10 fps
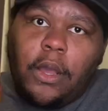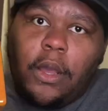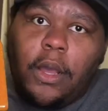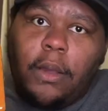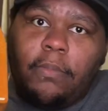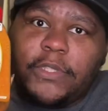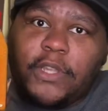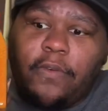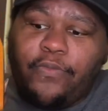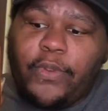
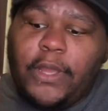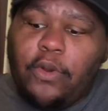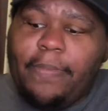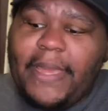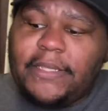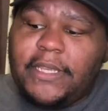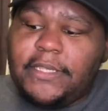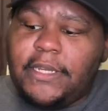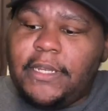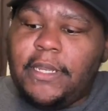Salt-free Old Bay
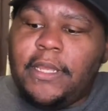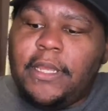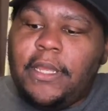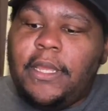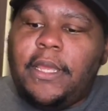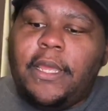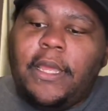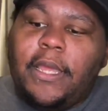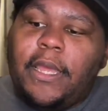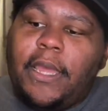seasoning
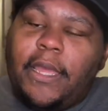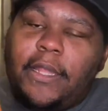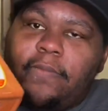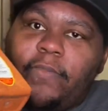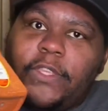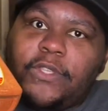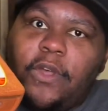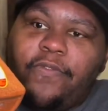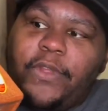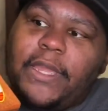and
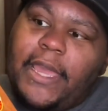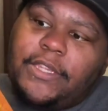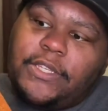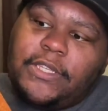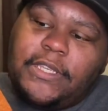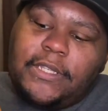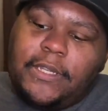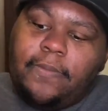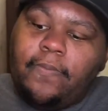salt-free Cajun seasoning,